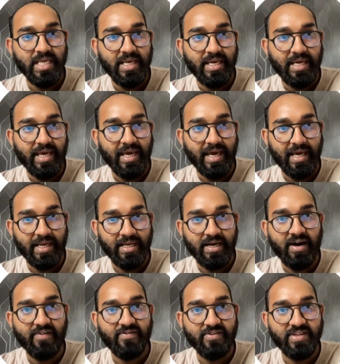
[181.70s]
And
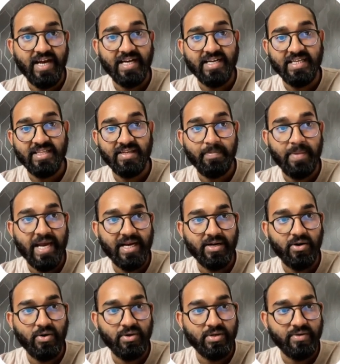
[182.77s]
after that, in the
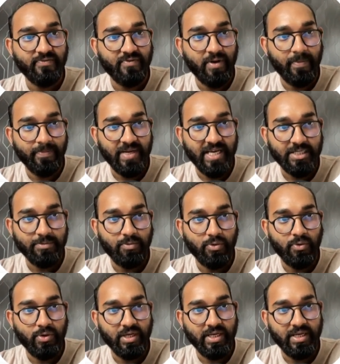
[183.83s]
background from
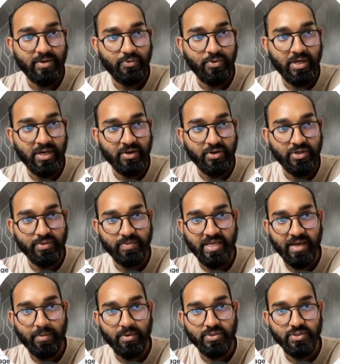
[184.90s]
dashboard, we are going to be
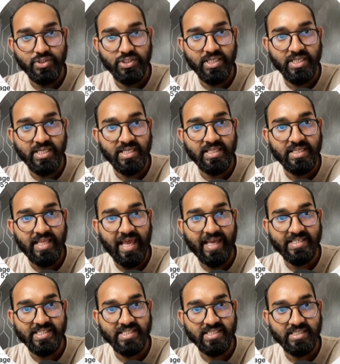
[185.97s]
able to see
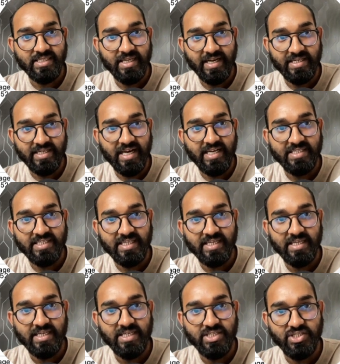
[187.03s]
as a task
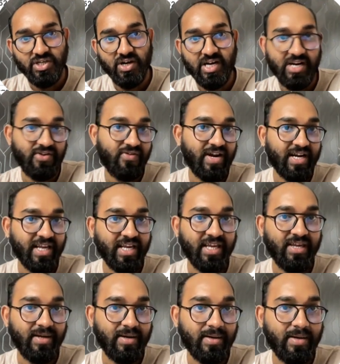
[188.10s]
started running
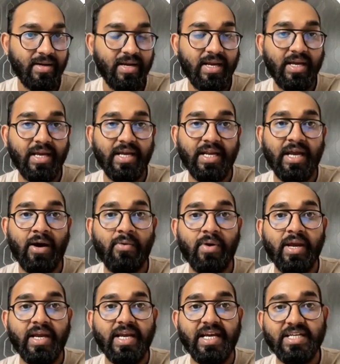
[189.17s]
here. Now
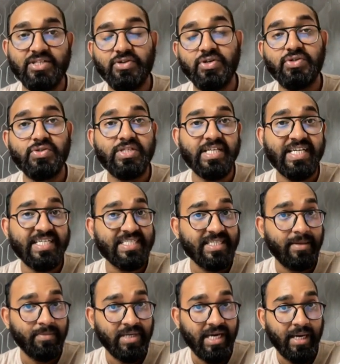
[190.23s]
it is going to take
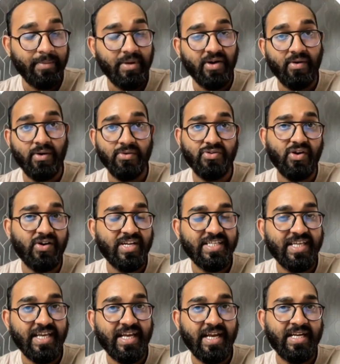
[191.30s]
some time, around 30
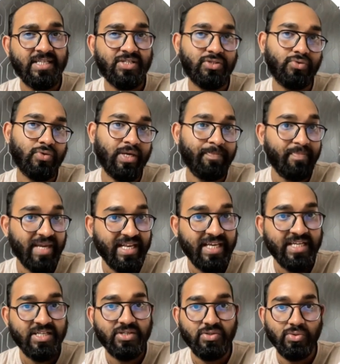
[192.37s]
seconds to a
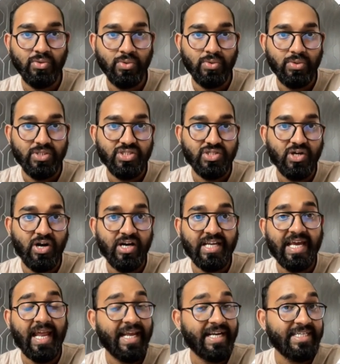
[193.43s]
minute, to start
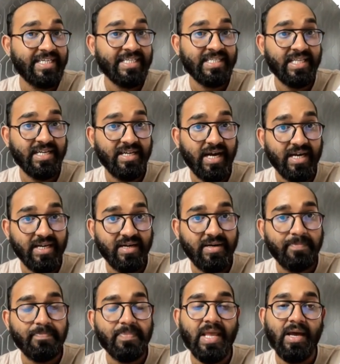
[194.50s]
collecting the
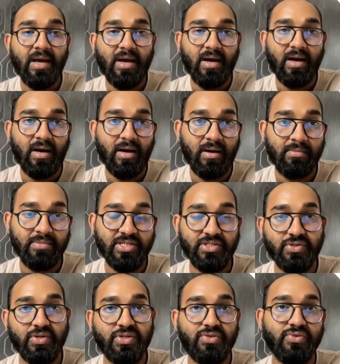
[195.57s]
data. It is
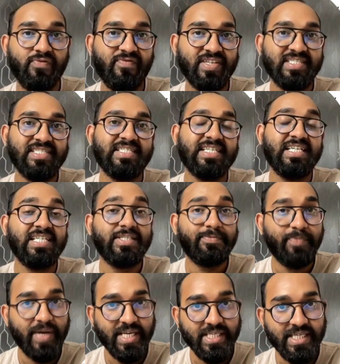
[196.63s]
going to visit each
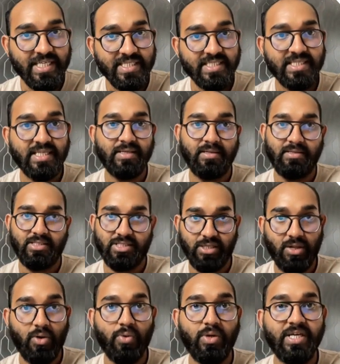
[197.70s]
pages
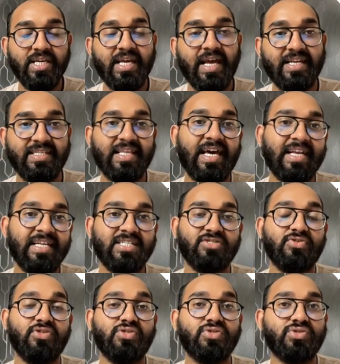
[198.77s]
slowly, and then it is
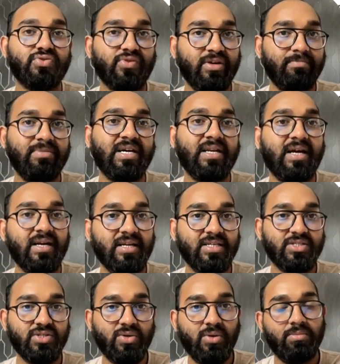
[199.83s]
going to scrape the data.
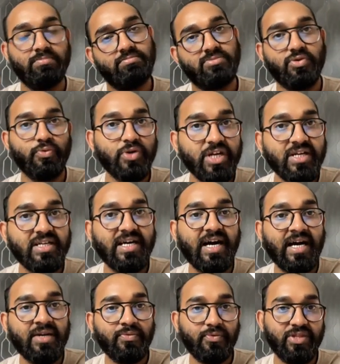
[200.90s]
So we are
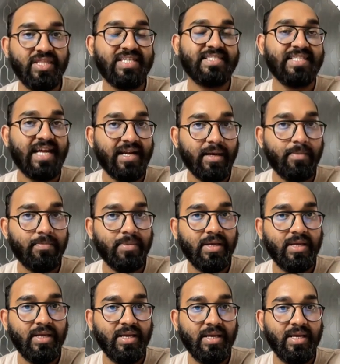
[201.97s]
done with the setup.
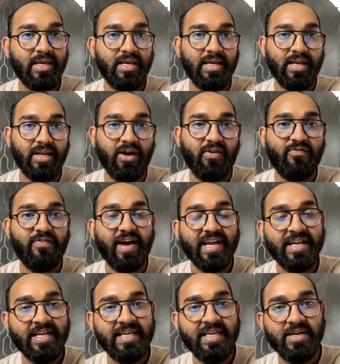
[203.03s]
Now
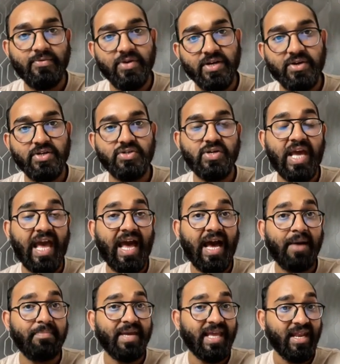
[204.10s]
finally, we are going to
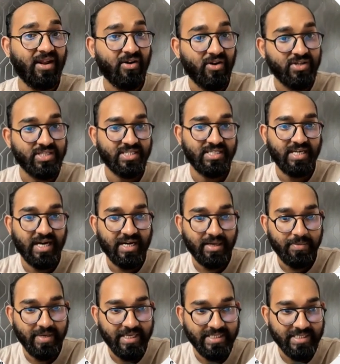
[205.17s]
have a large
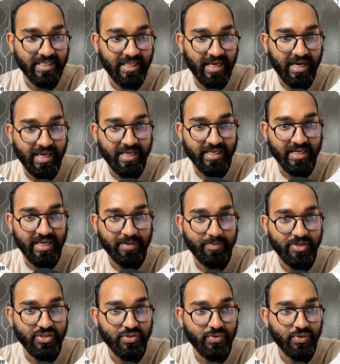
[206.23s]
database, like, let me
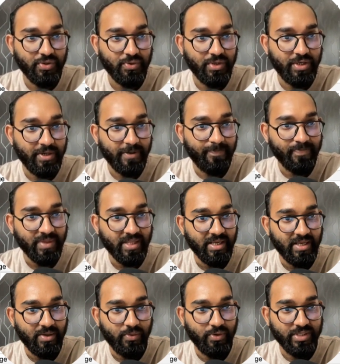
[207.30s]
show you here,
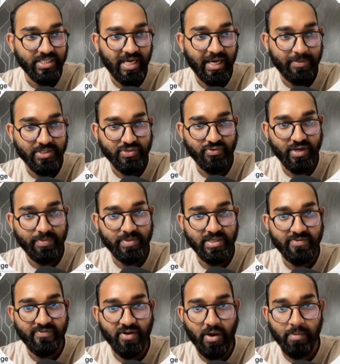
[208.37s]
which I have scraped
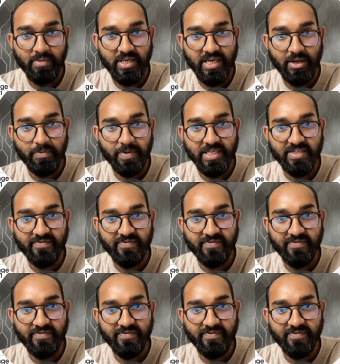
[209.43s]
from YellowPages.